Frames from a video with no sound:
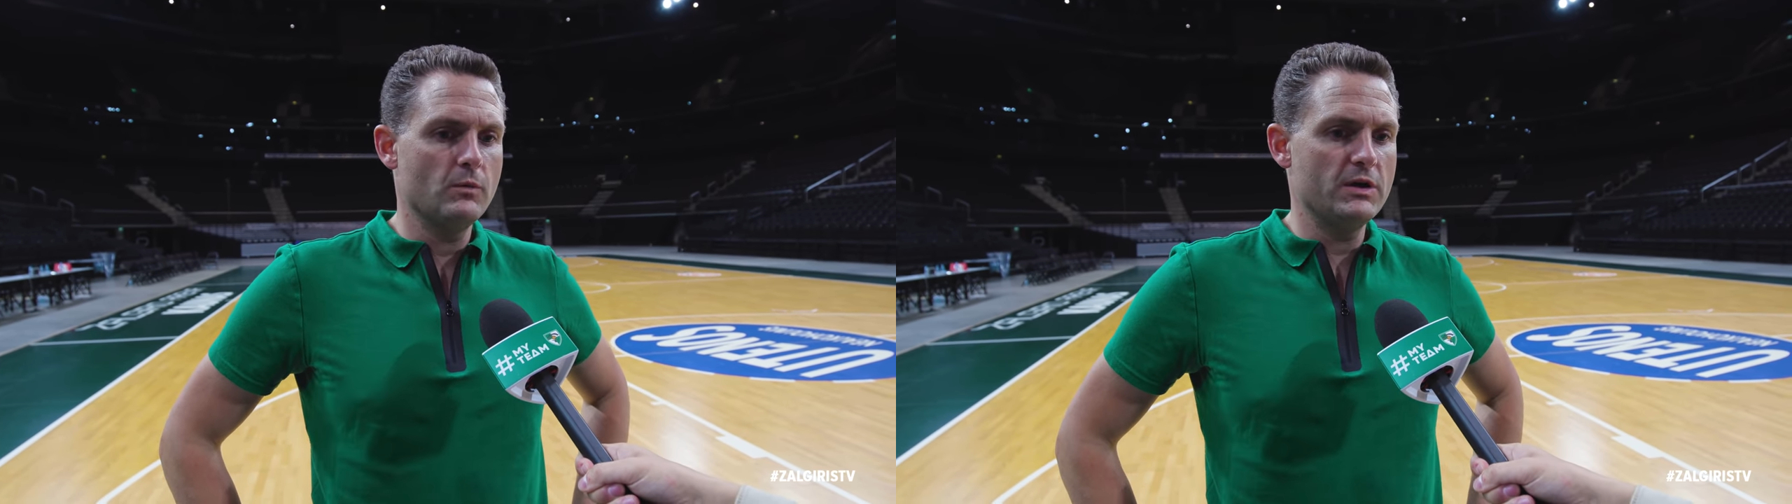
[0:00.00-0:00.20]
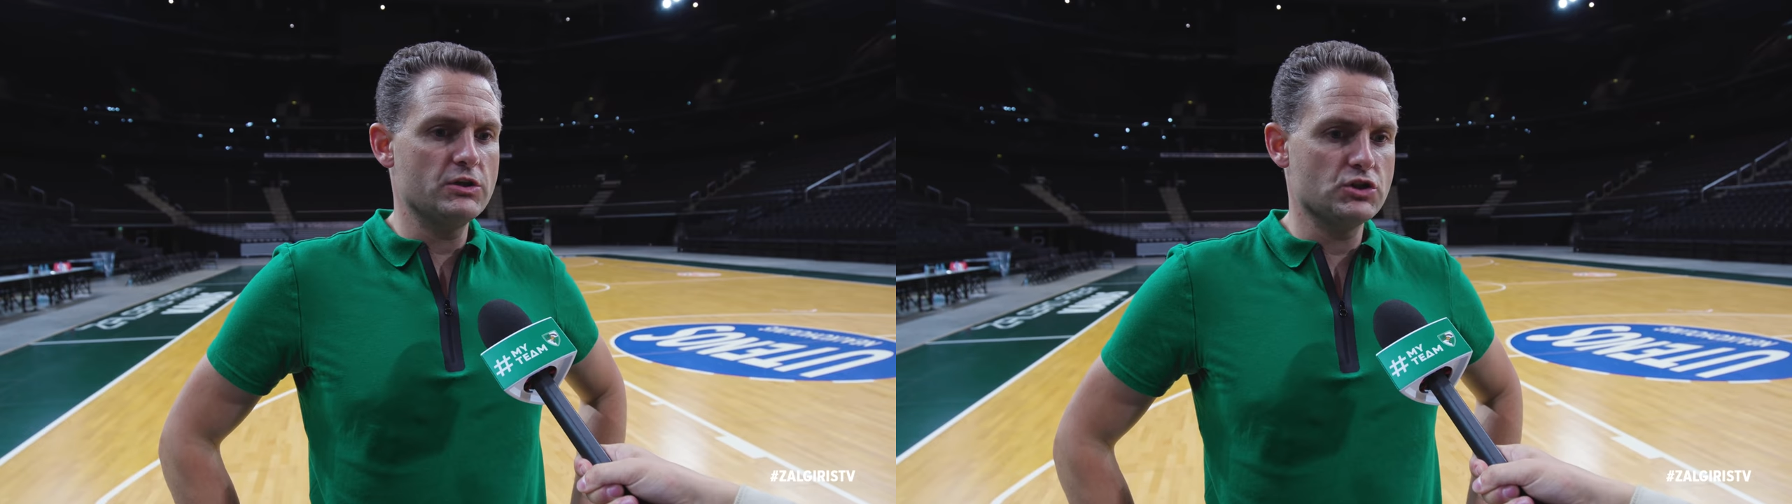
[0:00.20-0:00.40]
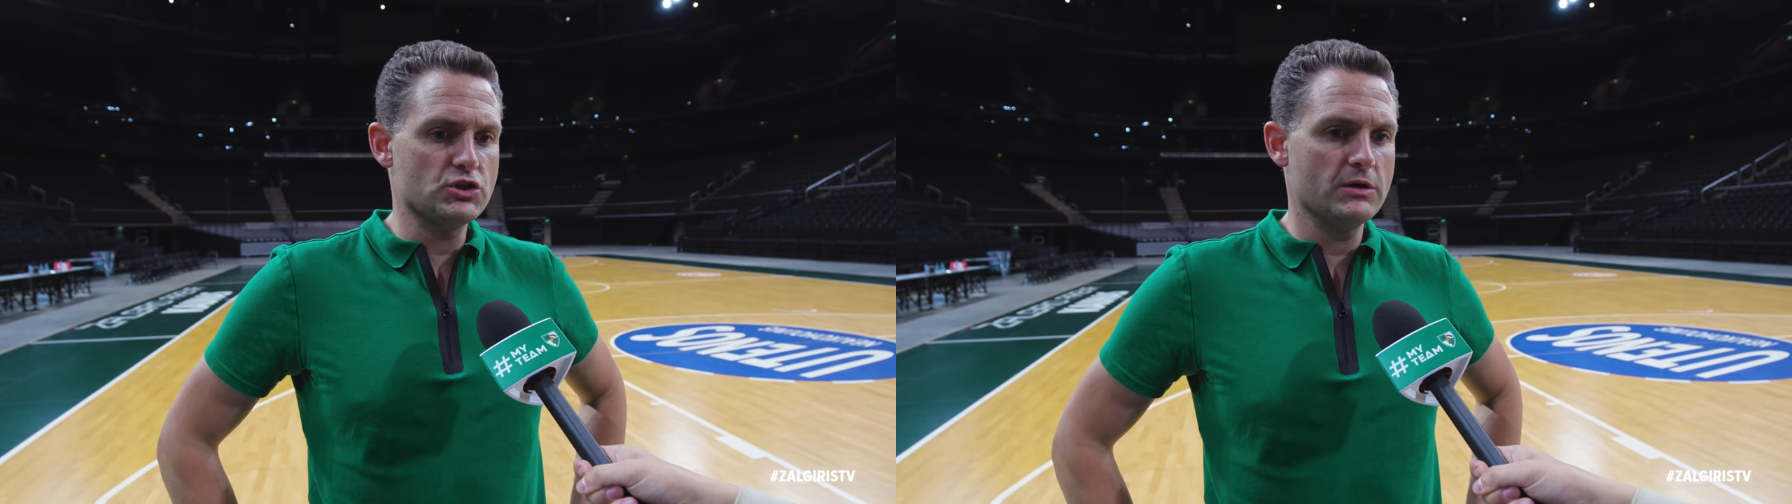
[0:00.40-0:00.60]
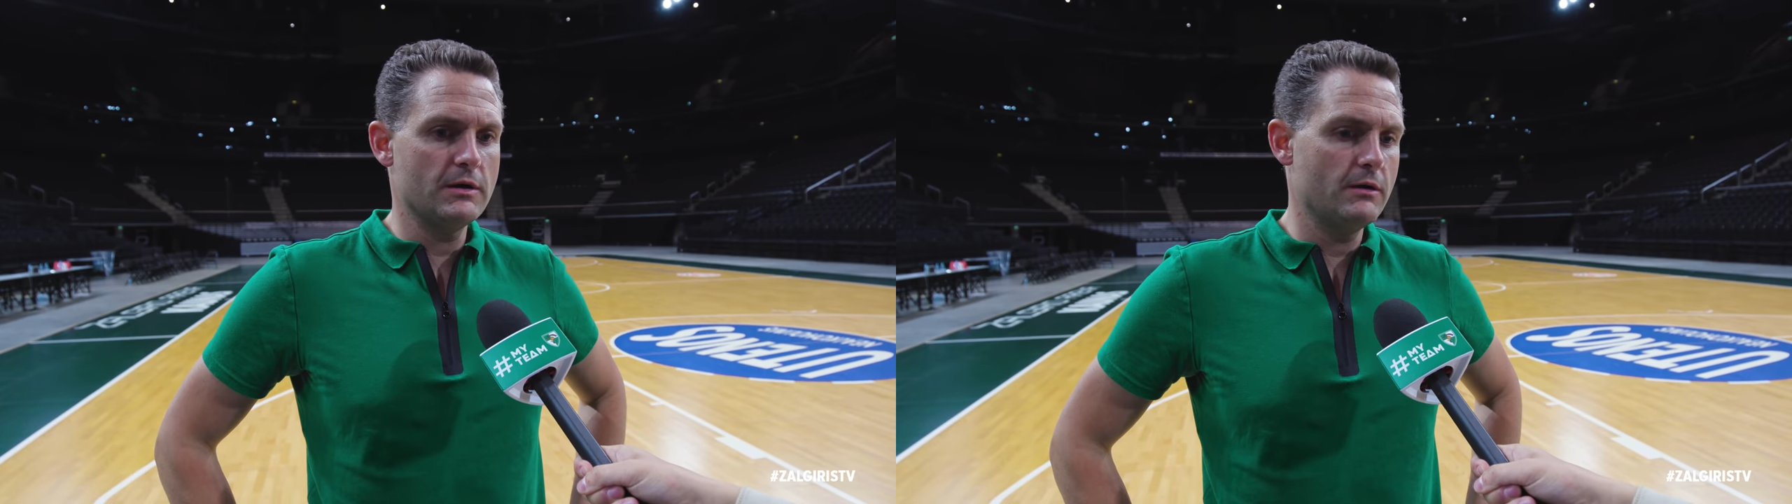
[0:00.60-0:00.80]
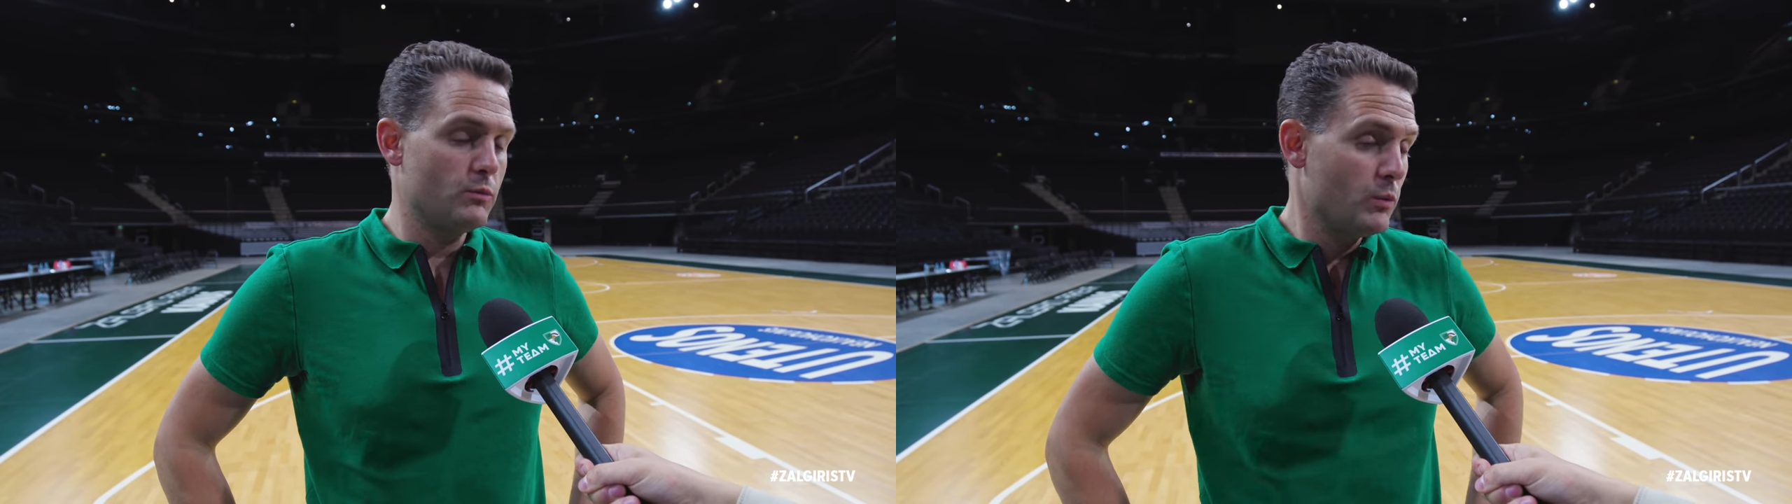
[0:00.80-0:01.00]
which
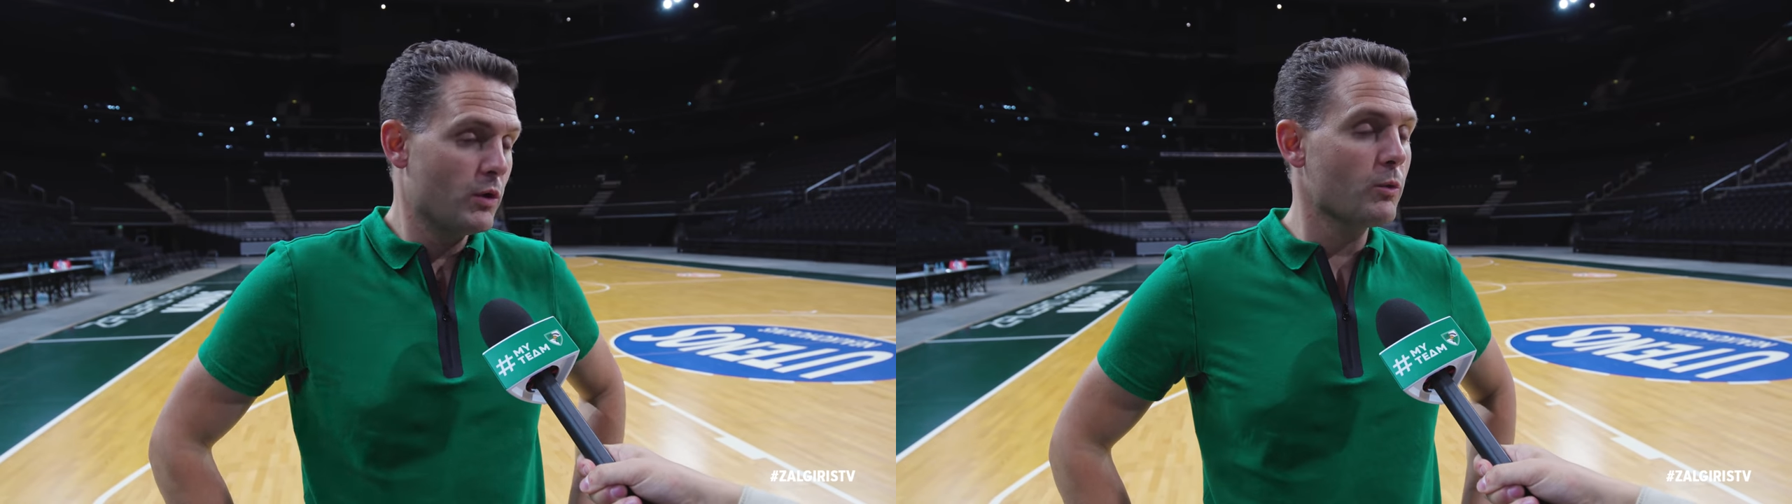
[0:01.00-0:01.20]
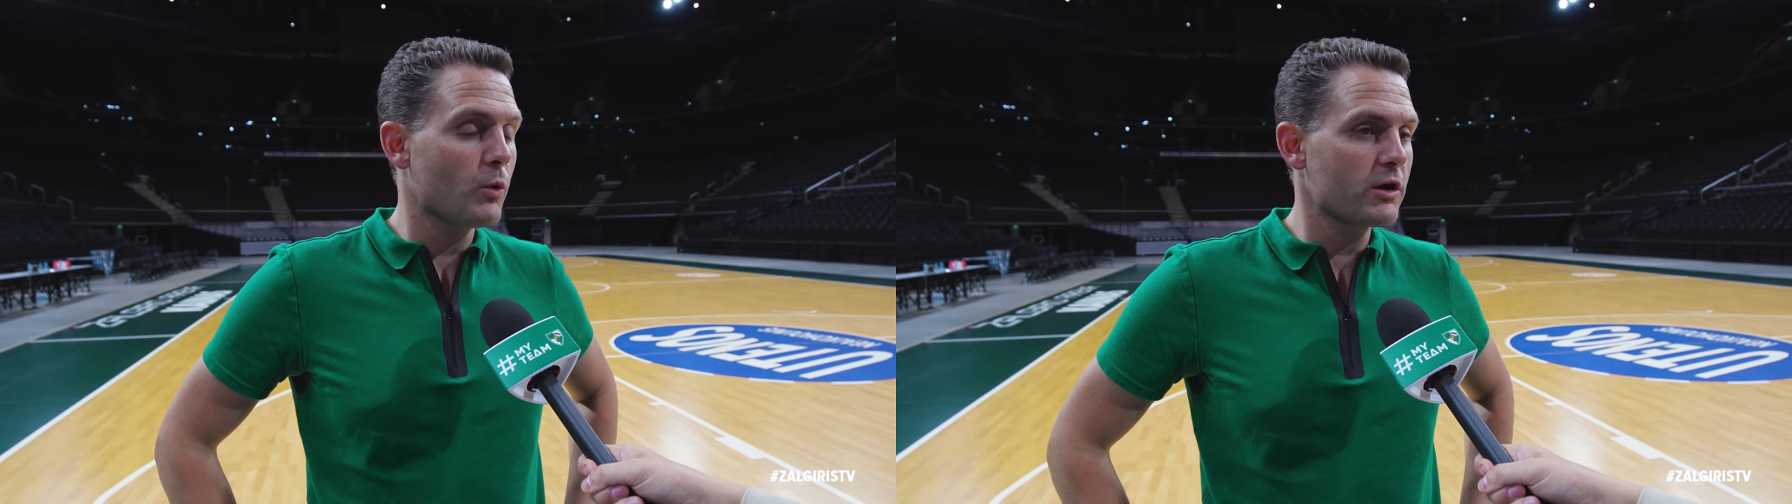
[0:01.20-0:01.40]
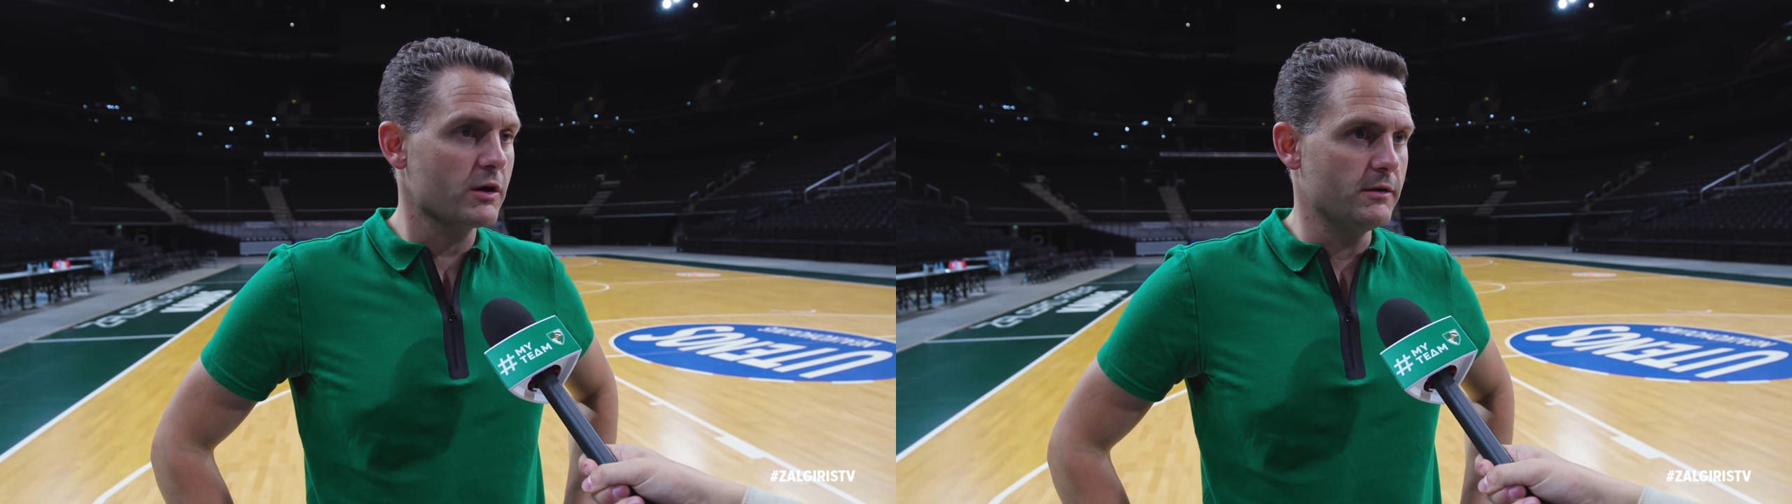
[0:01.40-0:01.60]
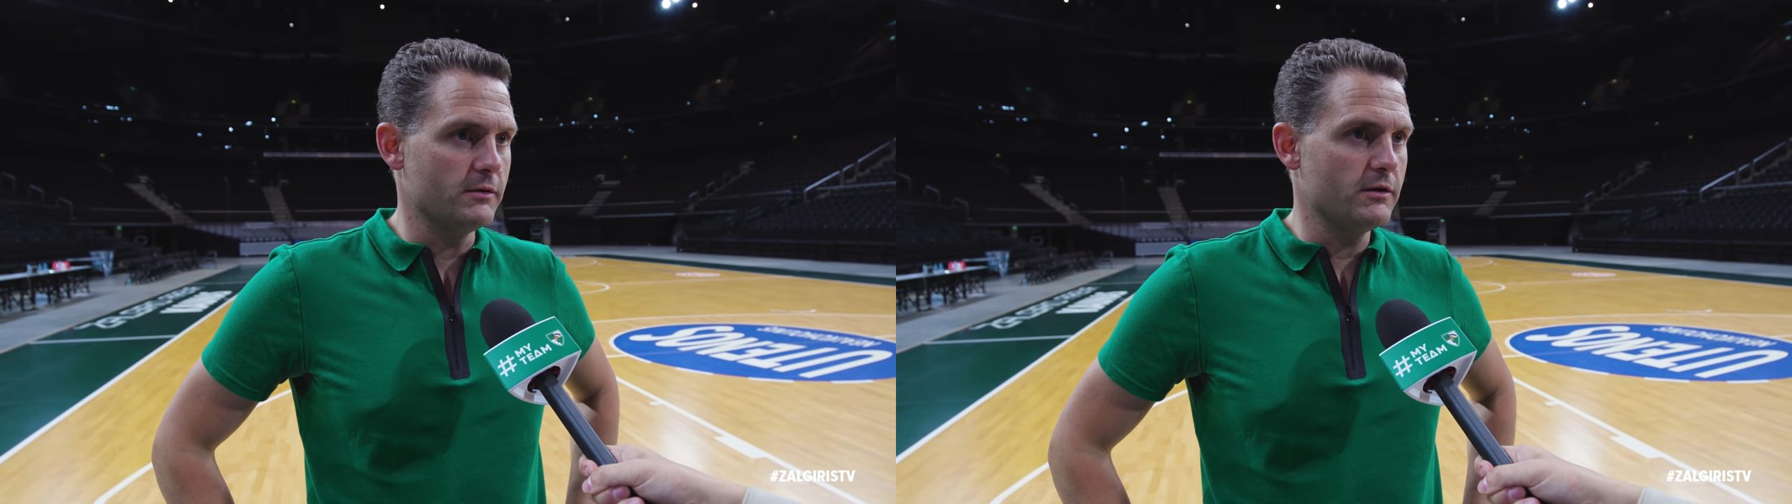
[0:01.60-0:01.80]
we want to work on.